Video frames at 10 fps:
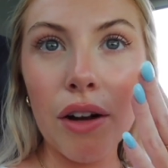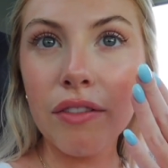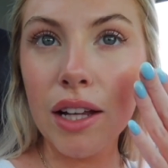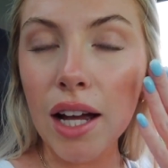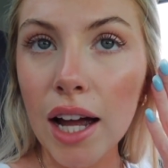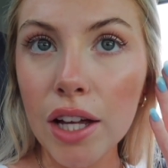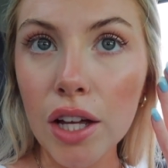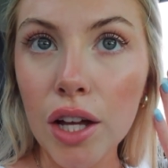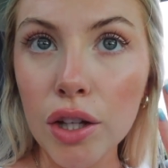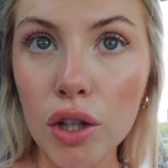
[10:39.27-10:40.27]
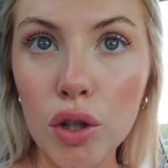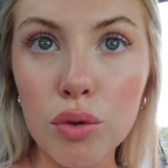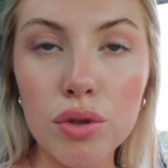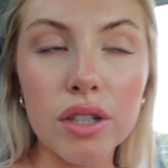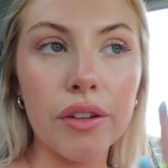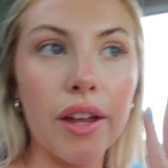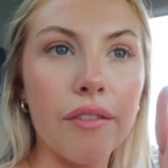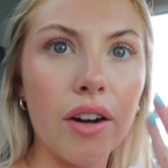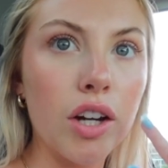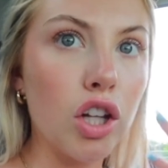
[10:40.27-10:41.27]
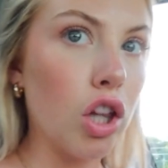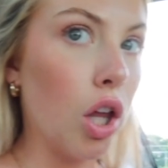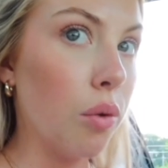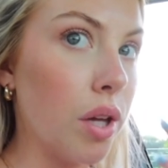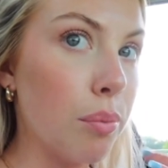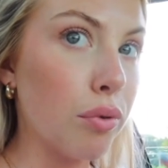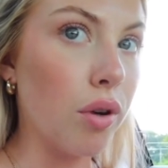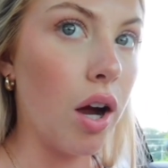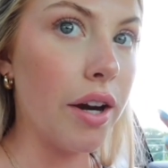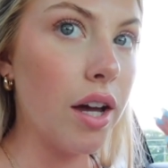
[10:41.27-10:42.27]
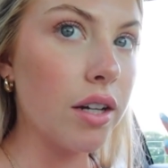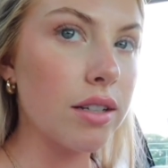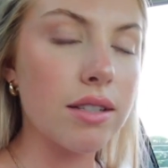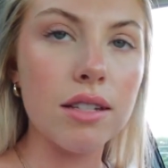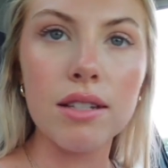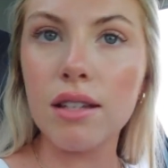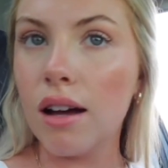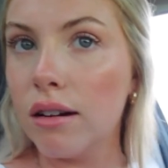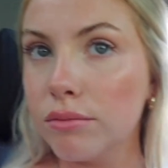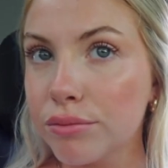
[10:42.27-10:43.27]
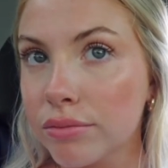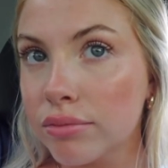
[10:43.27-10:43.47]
I feel like I used like very glowy products, so